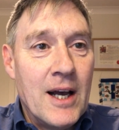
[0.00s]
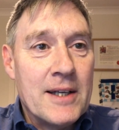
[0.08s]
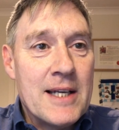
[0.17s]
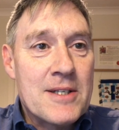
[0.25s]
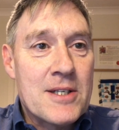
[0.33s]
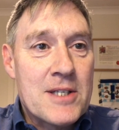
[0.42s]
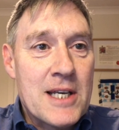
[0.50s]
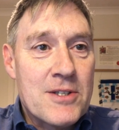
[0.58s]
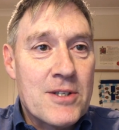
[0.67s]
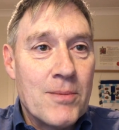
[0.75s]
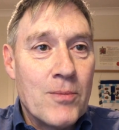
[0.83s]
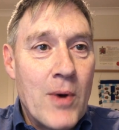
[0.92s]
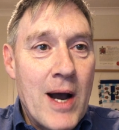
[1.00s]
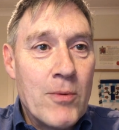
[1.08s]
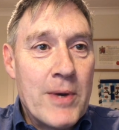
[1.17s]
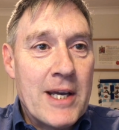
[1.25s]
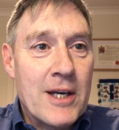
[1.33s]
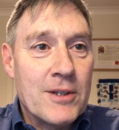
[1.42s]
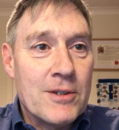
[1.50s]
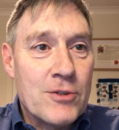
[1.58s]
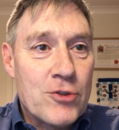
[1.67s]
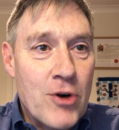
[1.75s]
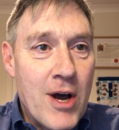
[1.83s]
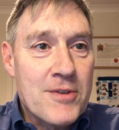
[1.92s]
is a system where we can
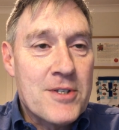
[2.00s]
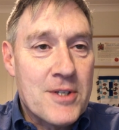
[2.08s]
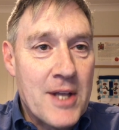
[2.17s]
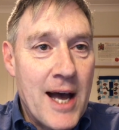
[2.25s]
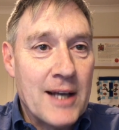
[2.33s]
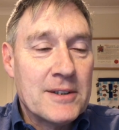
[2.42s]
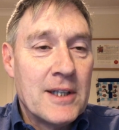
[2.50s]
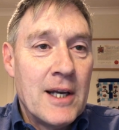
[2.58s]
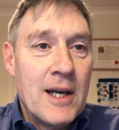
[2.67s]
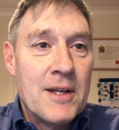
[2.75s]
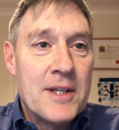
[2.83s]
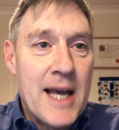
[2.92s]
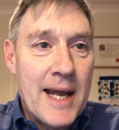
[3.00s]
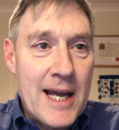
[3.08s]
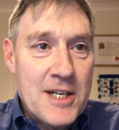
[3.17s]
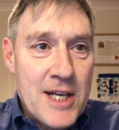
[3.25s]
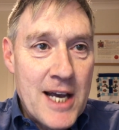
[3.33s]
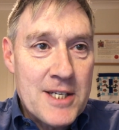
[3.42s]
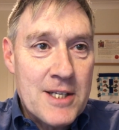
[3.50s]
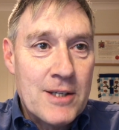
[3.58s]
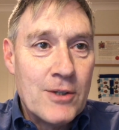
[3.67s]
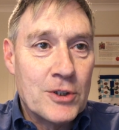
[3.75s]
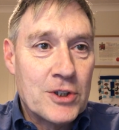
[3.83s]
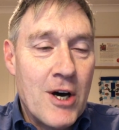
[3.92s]
trust that the NHS
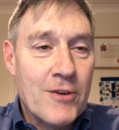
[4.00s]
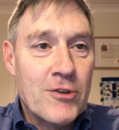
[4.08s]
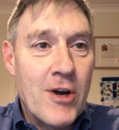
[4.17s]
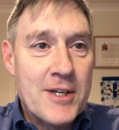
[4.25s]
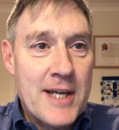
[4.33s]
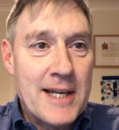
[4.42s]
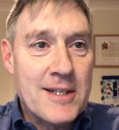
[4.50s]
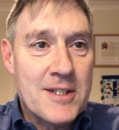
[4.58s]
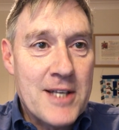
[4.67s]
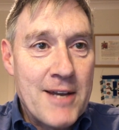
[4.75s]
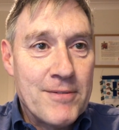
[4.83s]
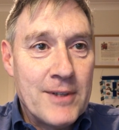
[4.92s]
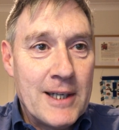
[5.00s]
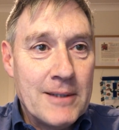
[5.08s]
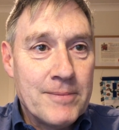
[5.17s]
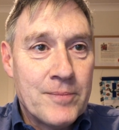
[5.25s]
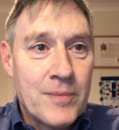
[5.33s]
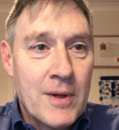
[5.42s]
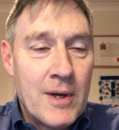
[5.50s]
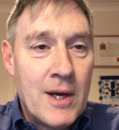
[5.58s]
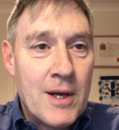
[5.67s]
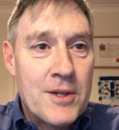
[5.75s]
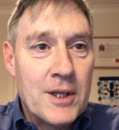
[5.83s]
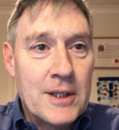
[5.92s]
looks after our data safely,
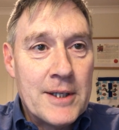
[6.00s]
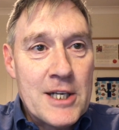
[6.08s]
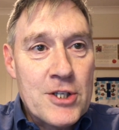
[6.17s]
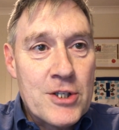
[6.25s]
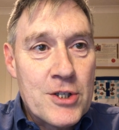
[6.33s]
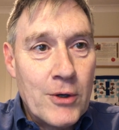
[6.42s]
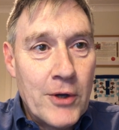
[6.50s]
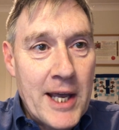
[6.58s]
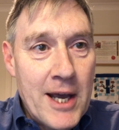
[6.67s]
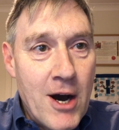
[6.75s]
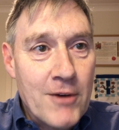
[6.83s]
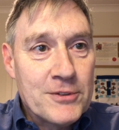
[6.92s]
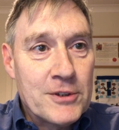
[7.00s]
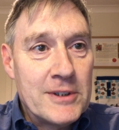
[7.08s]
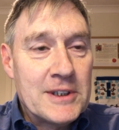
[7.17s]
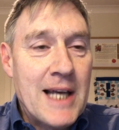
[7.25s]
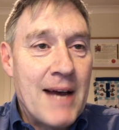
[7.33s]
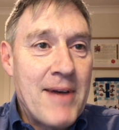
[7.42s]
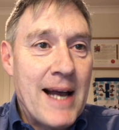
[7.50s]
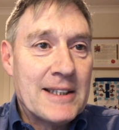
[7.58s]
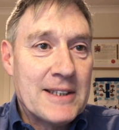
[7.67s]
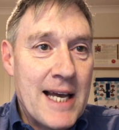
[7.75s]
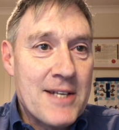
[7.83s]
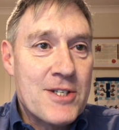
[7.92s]
the clinicians who are looking after us have
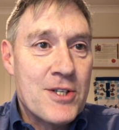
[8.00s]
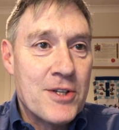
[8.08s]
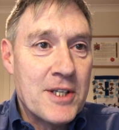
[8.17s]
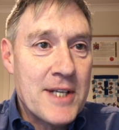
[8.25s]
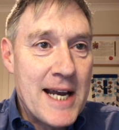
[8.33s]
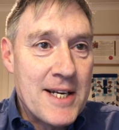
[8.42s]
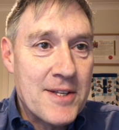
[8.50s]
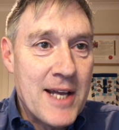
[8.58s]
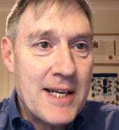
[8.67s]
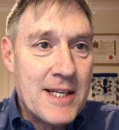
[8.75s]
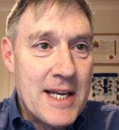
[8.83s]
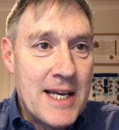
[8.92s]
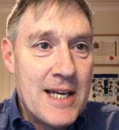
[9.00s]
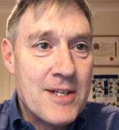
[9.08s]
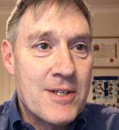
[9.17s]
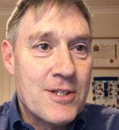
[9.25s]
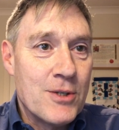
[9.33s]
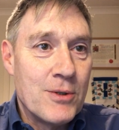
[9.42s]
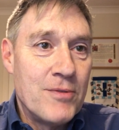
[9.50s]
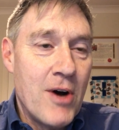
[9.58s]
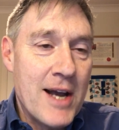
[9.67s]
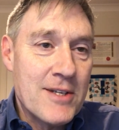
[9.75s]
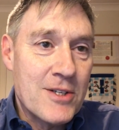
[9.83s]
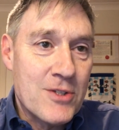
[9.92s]
access to the data they need to
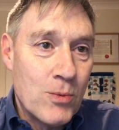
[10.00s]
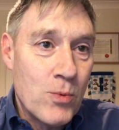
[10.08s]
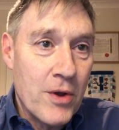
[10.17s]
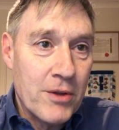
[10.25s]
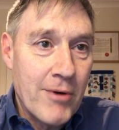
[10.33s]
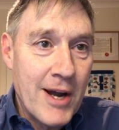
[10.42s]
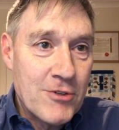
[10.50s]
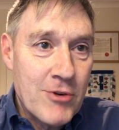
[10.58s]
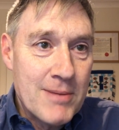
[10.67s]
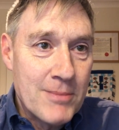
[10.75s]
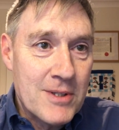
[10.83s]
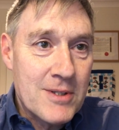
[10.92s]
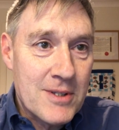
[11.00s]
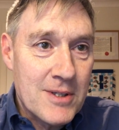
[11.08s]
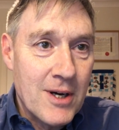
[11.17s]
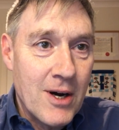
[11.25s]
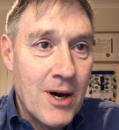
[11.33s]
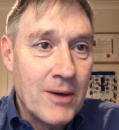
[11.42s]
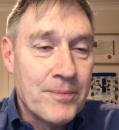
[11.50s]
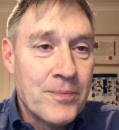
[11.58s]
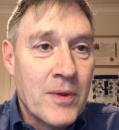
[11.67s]
advise us on what the right treatments are,